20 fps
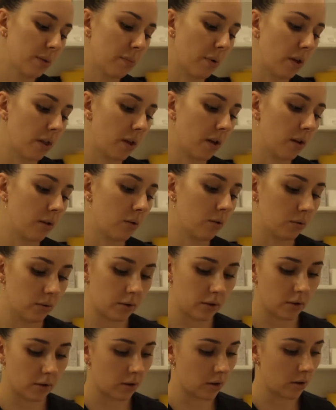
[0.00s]
but they
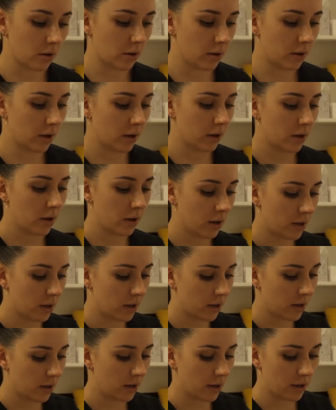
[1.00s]
also
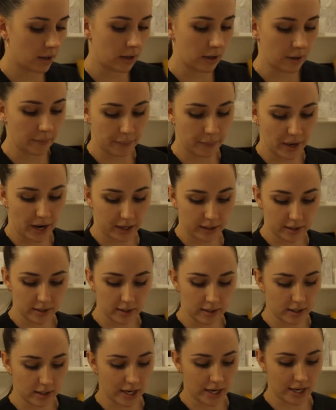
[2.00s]
act
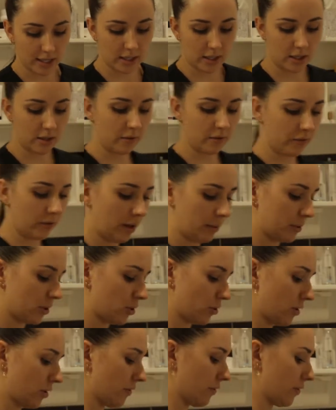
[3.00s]
as an
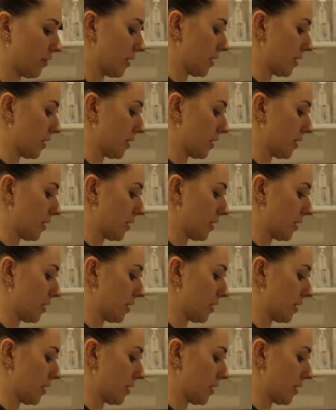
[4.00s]
anti-inflammatory for the